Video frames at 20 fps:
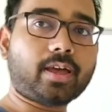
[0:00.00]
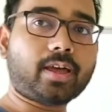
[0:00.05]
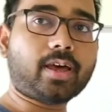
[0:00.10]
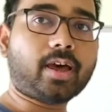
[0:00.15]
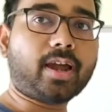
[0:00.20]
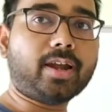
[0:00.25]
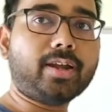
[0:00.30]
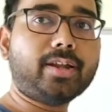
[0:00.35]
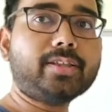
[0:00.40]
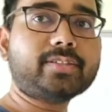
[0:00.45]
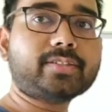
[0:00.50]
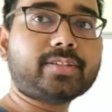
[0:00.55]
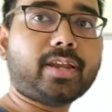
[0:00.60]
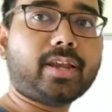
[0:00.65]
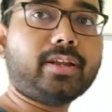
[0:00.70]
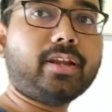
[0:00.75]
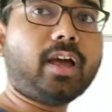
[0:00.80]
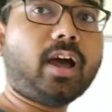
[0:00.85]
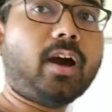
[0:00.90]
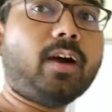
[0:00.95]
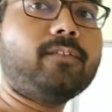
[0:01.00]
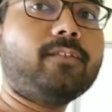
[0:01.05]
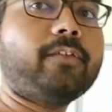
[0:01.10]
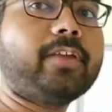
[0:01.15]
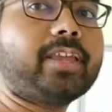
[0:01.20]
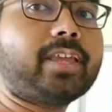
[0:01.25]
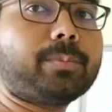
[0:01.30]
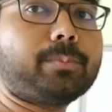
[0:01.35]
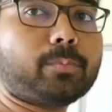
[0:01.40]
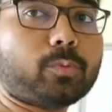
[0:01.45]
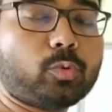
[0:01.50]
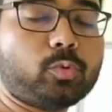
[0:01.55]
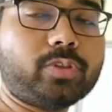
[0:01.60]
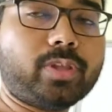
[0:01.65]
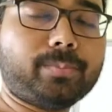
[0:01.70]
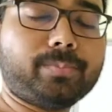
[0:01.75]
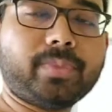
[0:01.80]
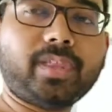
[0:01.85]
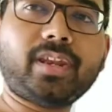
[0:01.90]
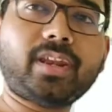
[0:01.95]
understand how we can prove
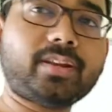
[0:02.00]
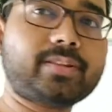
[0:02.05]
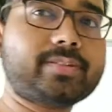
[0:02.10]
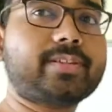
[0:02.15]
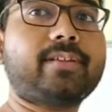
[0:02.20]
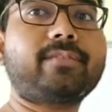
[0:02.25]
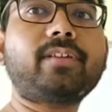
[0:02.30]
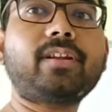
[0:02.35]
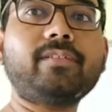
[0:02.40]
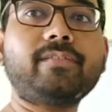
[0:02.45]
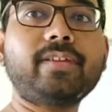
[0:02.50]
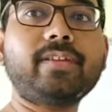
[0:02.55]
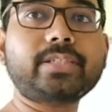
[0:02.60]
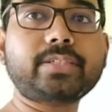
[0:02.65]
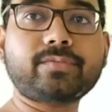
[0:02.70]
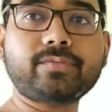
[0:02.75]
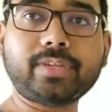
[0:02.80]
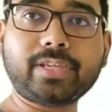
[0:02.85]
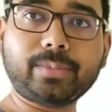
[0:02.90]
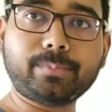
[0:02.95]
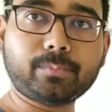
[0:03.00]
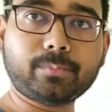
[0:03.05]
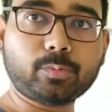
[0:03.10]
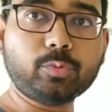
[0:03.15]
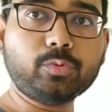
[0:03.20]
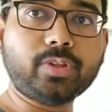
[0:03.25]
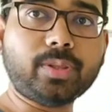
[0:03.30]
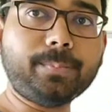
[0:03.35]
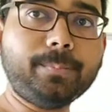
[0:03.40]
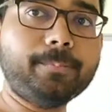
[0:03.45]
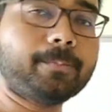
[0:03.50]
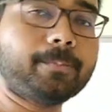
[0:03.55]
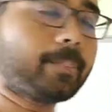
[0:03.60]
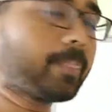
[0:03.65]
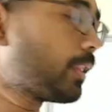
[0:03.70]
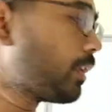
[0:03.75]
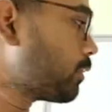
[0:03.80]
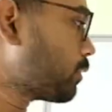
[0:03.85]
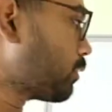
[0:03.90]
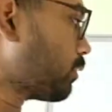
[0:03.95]
them. There are several ways we can prove them.
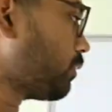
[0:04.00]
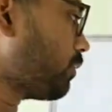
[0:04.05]
So